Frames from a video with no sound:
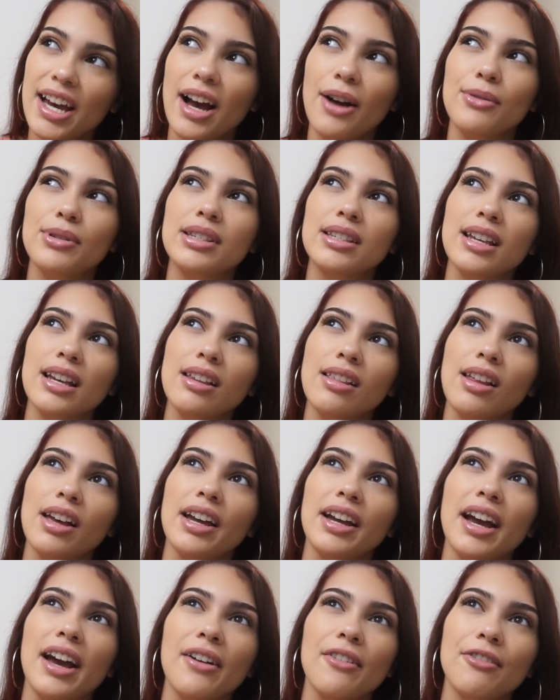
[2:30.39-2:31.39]
I would say
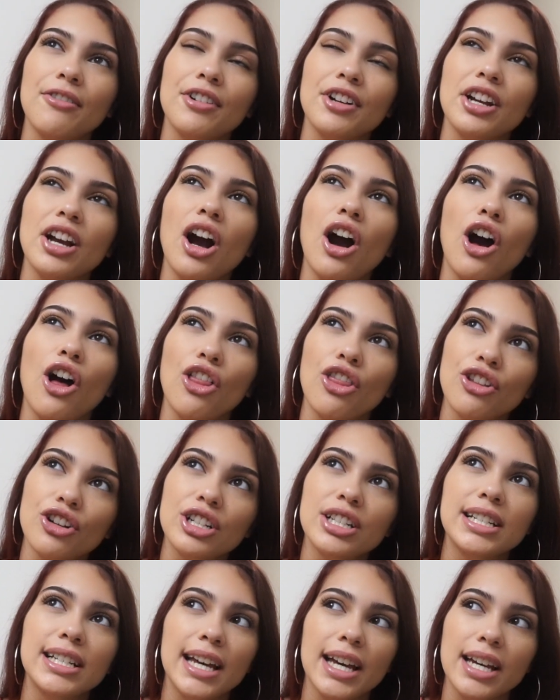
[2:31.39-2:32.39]
like every
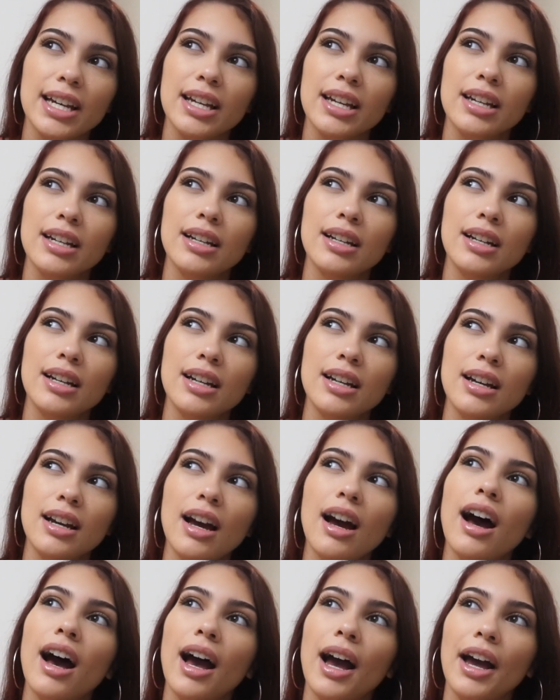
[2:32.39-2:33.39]
other day
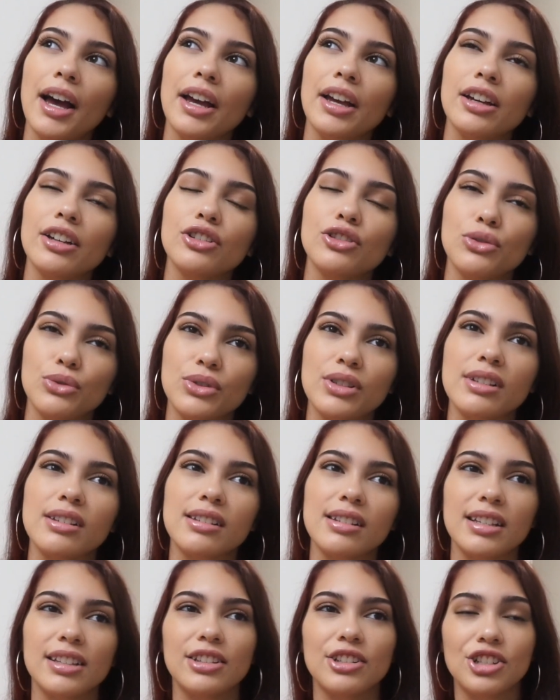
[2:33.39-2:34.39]
I use
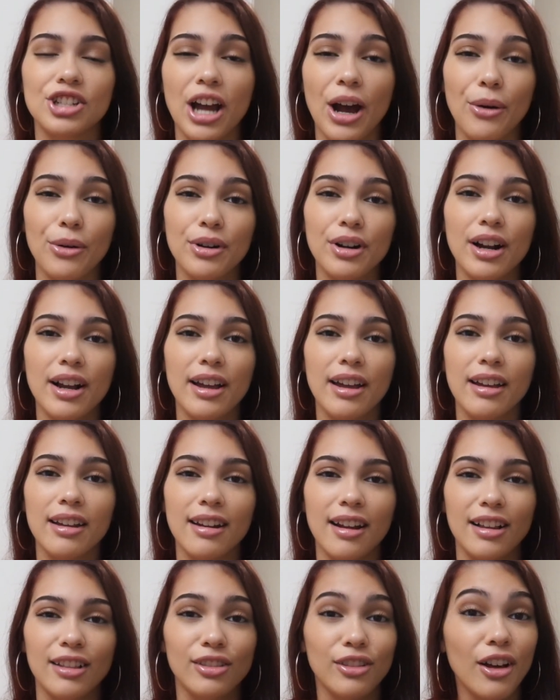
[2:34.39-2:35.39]
this in the shower,
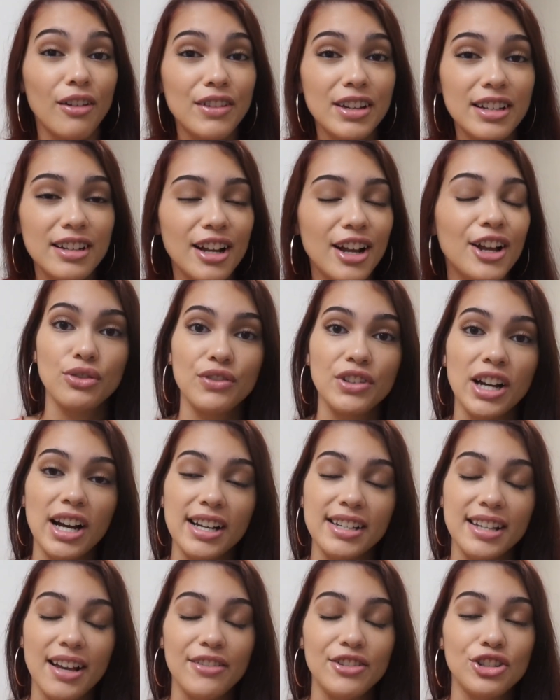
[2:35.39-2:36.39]
and I love it. So if you
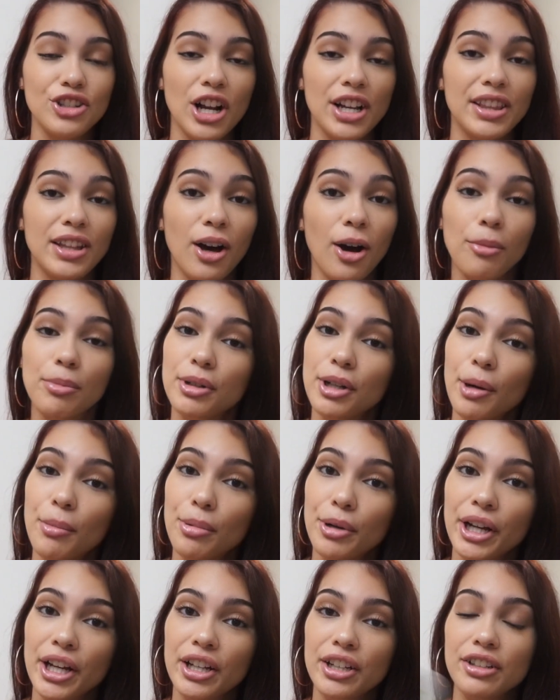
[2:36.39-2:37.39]
guys haven't tried the Up
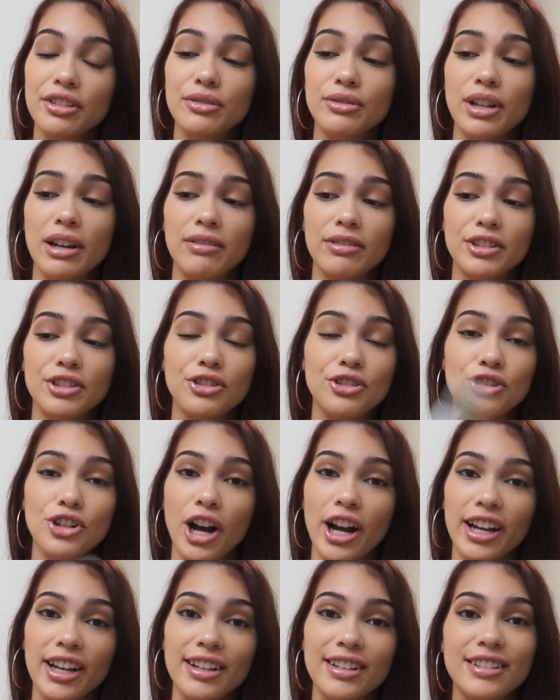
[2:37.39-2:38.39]
brand, you definitely should
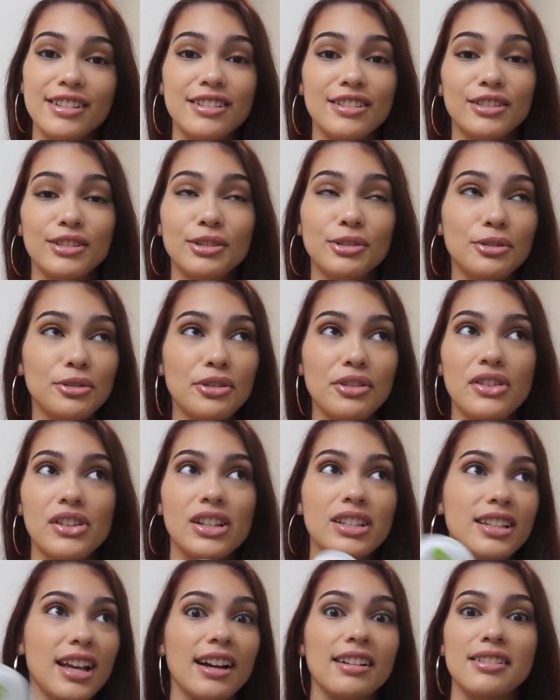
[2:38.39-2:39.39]
try it. It's literally the
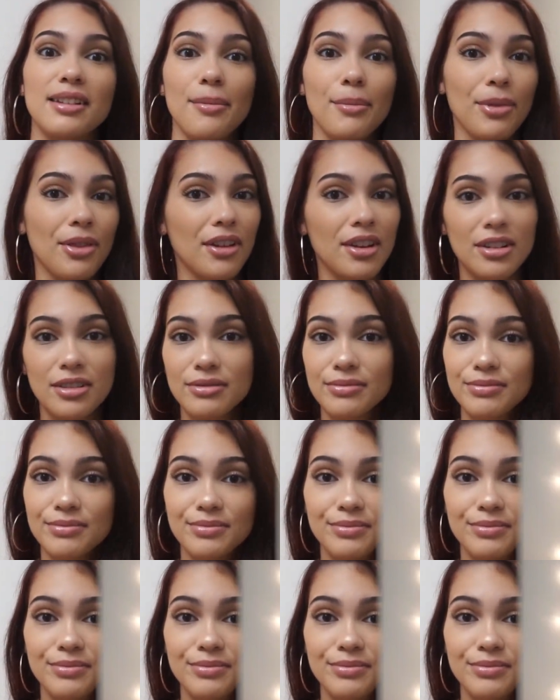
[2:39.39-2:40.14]
exact same thing.